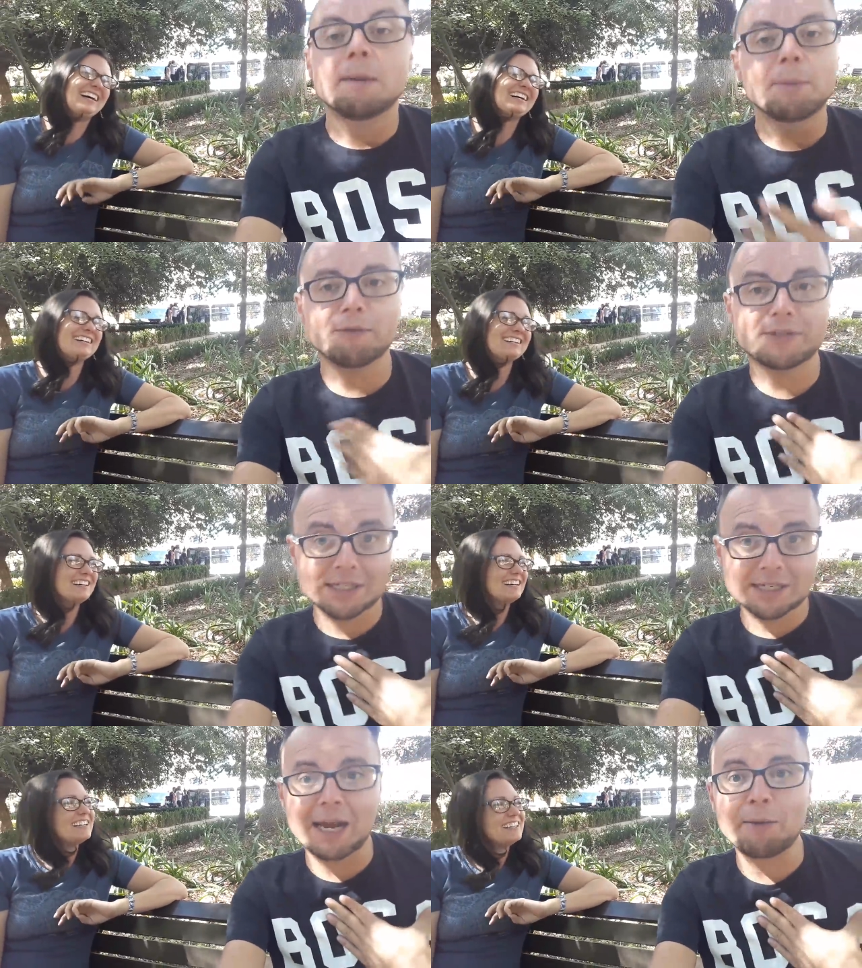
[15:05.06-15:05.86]
Speaker 1: obviously
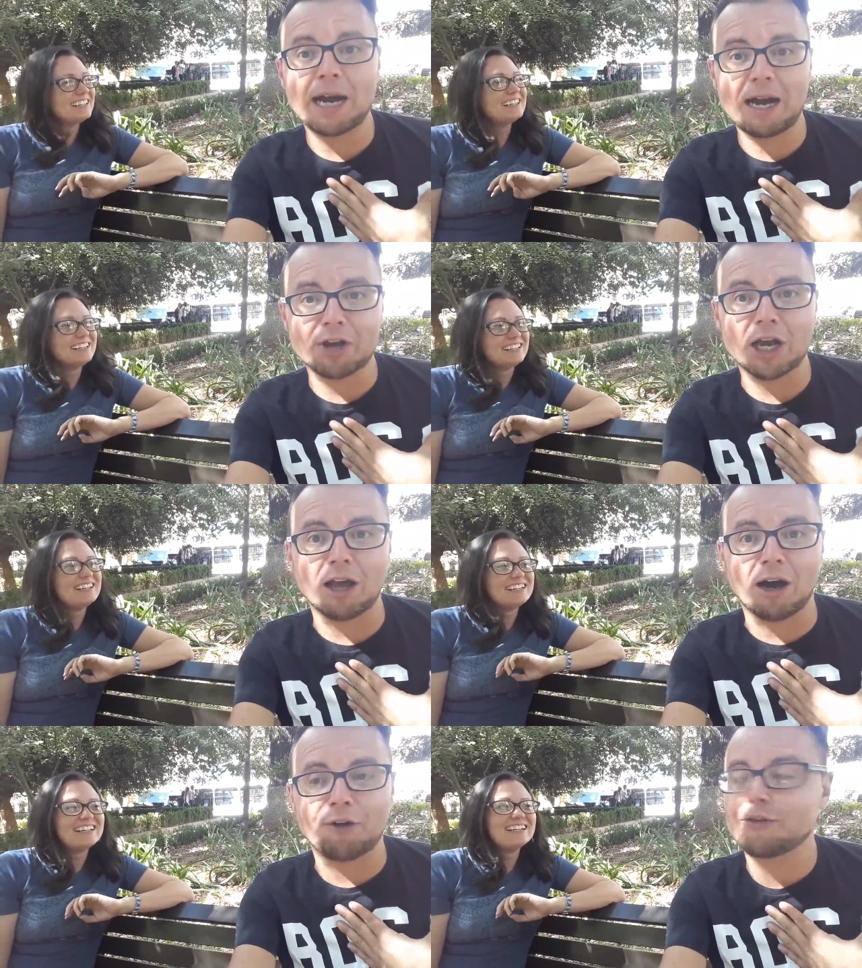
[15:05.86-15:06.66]
today we're having a
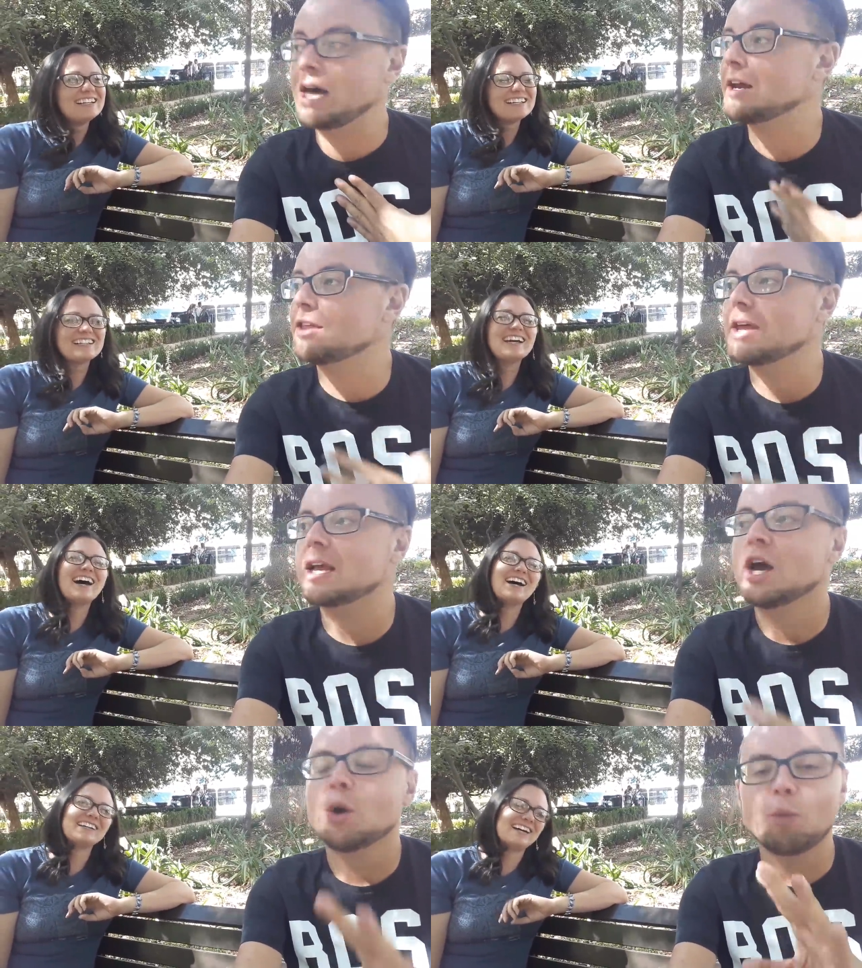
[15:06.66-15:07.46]
laugh and I
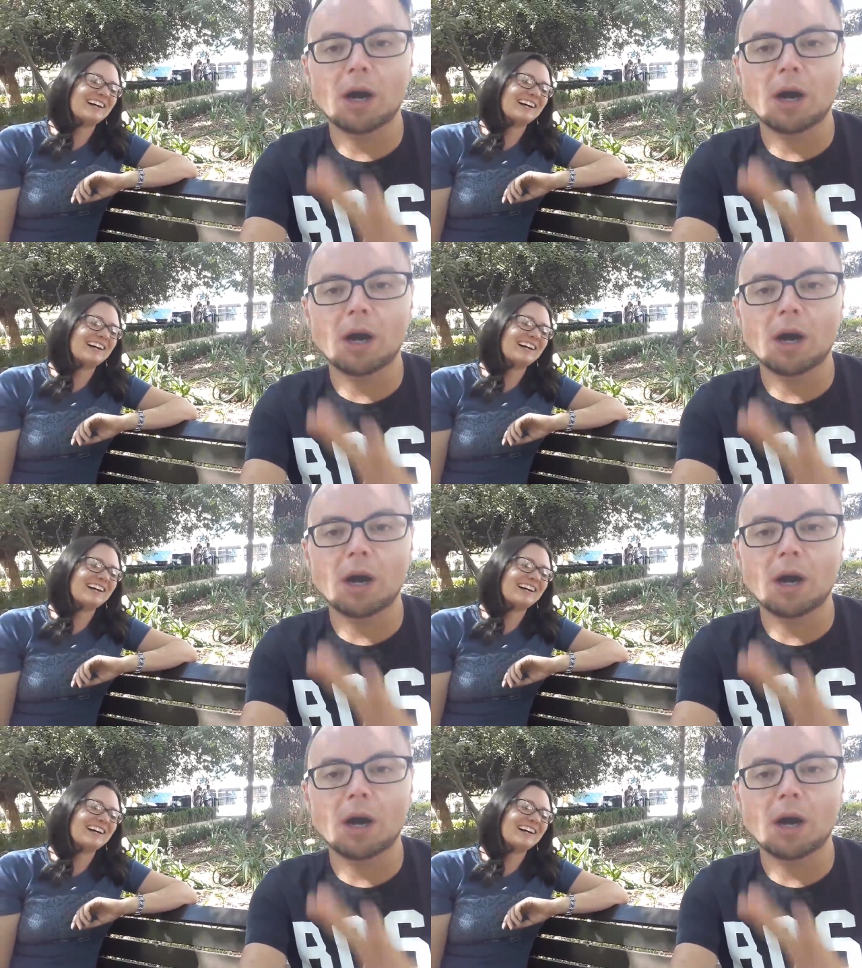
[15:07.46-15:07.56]
think yeah, yeah.